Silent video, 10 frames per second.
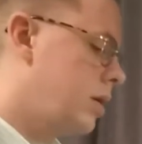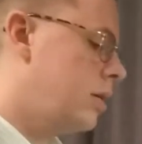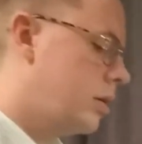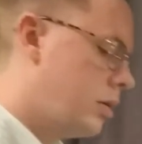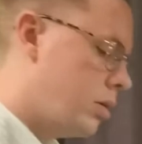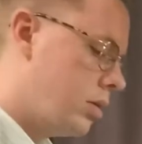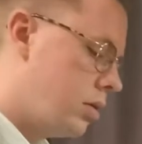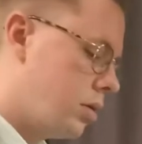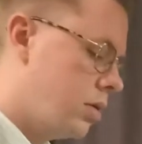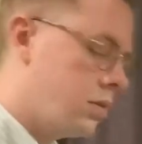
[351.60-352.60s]

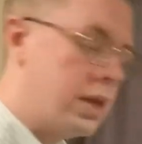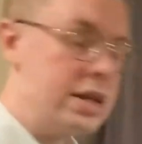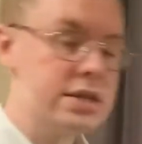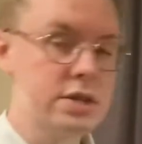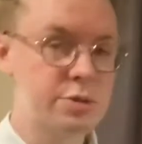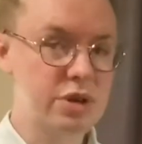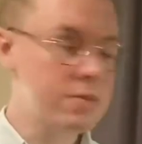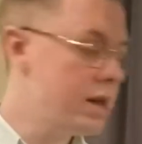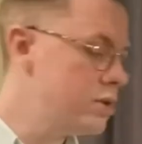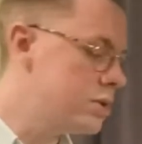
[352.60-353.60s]
Well, that sounds pretty
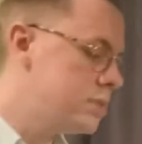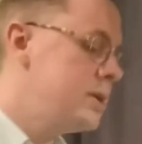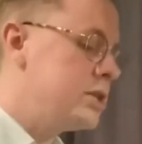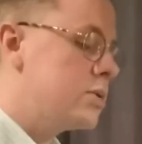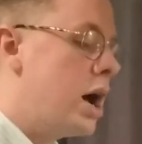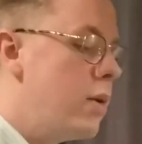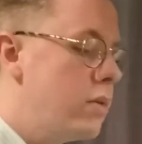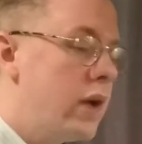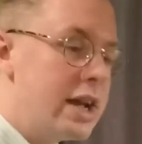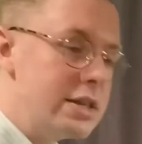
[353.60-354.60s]
major to me, so I would
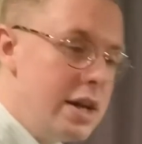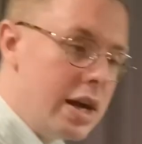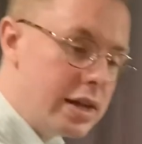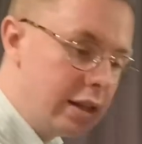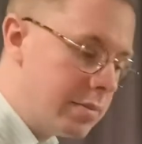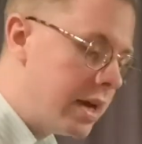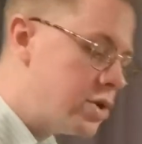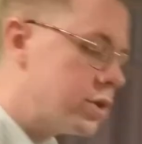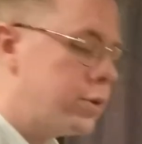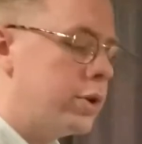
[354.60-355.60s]
write a little major chord.